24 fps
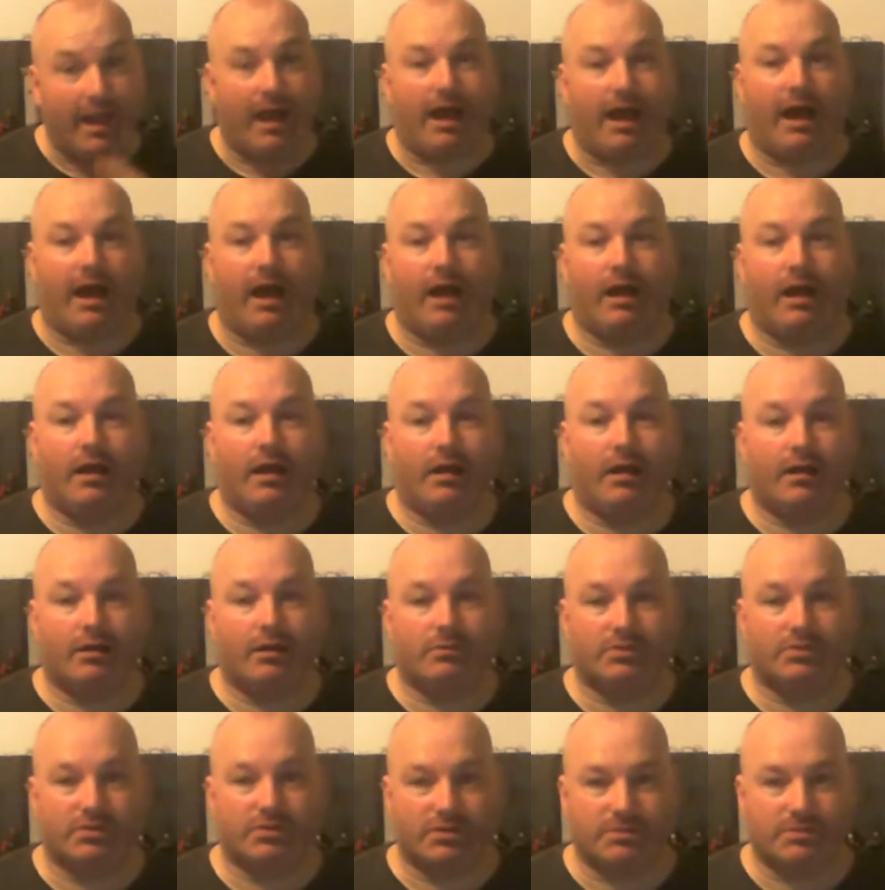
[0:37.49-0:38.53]

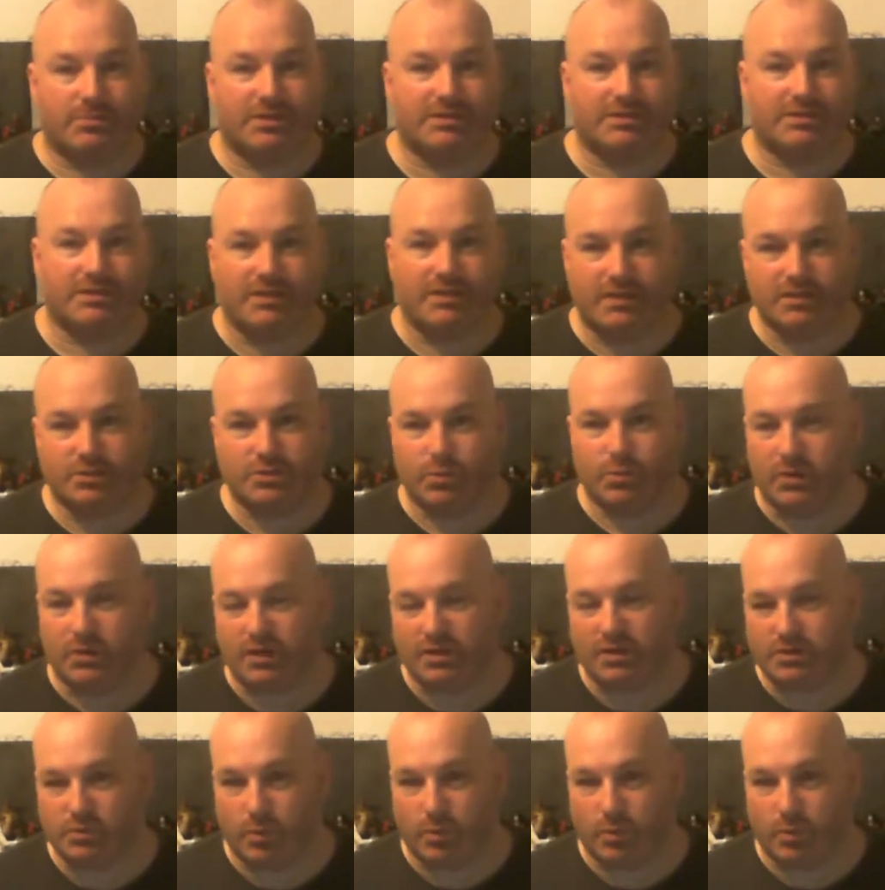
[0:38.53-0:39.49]
so he's missing this week as